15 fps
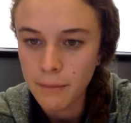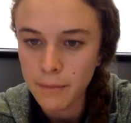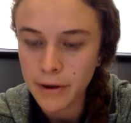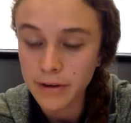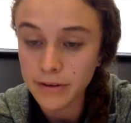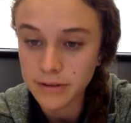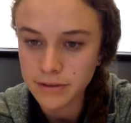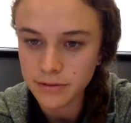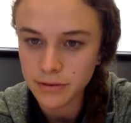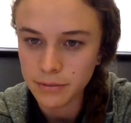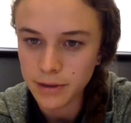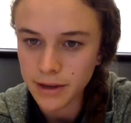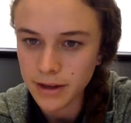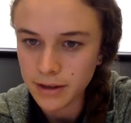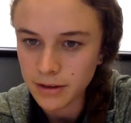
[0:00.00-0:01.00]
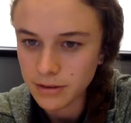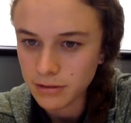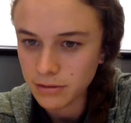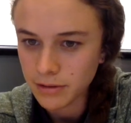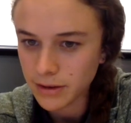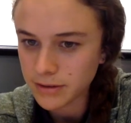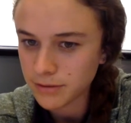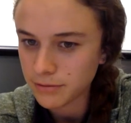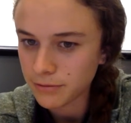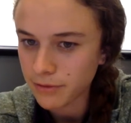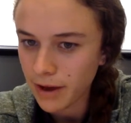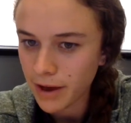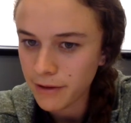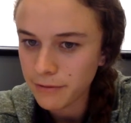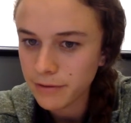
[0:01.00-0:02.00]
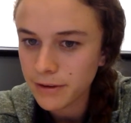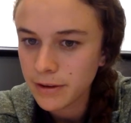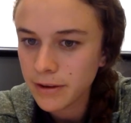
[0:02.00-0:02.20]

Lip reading: by Christopher Bacon in 2005.